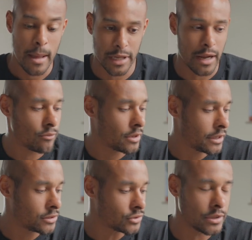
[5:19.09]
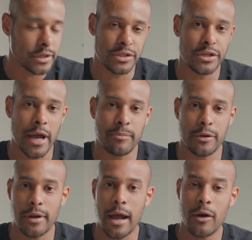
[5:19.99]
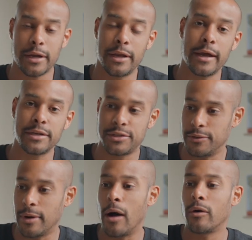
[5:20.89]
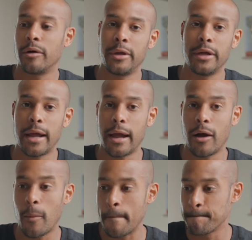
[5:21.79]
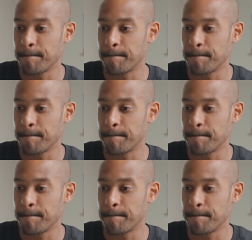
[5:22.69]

And I really enjoyed this chapter, how it connects to alchemy and how,